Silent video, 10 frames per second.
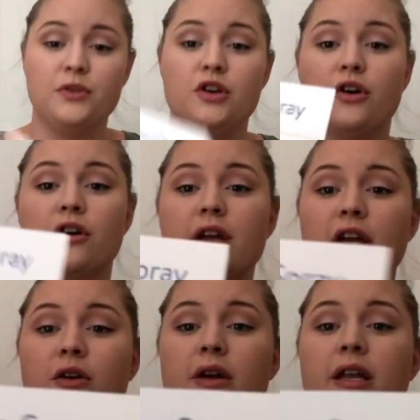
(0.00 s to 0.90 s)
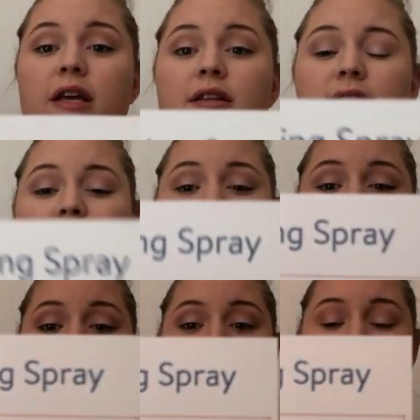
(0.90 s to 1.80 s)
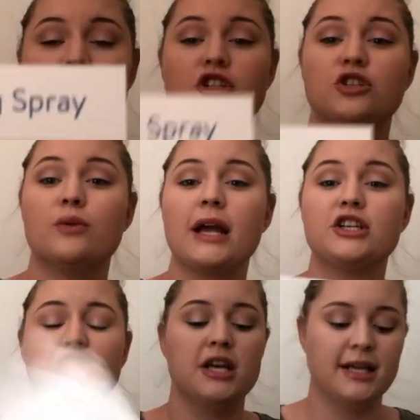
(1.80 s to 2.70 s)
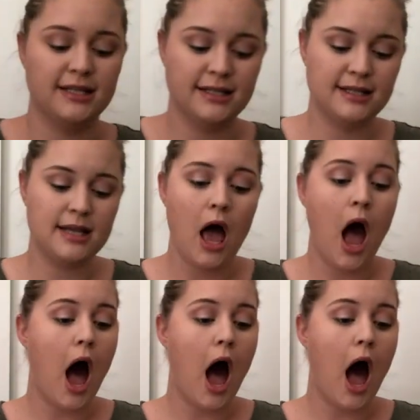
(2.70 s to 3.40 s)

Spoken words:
your ingredients and your directions.